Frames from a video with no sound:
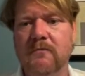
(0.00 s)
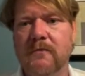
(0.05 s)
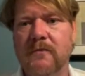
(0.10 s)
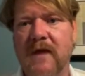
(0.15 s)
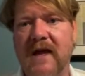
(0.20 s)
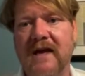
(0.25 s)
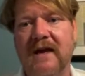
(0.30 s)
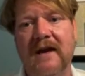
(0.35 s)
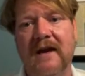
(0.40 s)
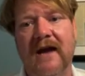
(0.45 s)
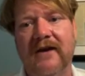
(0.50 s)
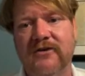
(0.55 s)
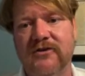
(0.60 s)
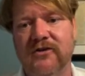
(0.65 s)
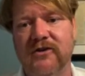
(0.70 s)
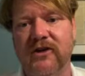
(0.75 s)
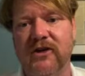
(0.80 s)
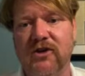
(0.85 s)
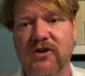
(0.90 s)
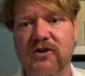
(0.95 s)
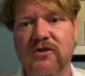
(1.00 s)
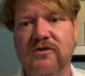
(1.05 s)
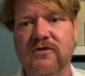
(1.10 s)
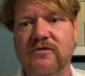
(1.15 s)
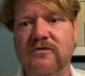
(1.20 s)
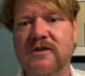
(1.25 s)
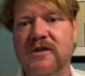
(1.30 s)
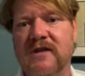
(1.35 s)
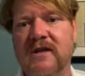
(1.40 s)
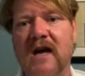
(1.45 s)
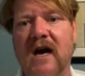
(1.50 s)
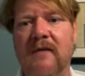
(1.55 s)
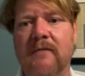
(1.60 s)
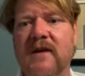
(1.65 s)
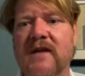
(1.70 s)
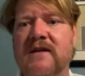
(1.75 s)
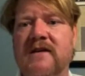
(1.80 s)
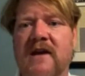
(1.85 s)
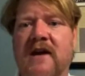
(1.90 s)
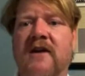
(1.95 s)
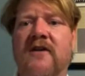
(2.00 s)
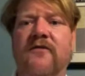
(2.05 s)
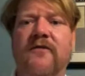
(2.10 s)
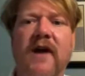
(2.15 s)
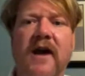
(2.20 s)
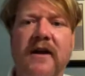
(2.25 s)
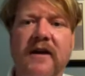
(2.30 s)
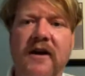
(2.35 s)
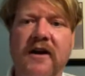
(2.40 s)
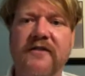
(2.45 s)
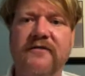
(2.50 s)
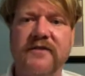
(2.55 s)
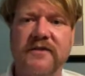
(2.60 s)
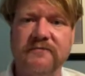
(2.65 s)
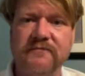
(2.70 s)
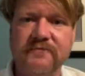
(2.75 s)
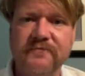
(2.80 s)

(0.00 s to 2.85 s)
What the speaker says: they can actually use and not be terrified of.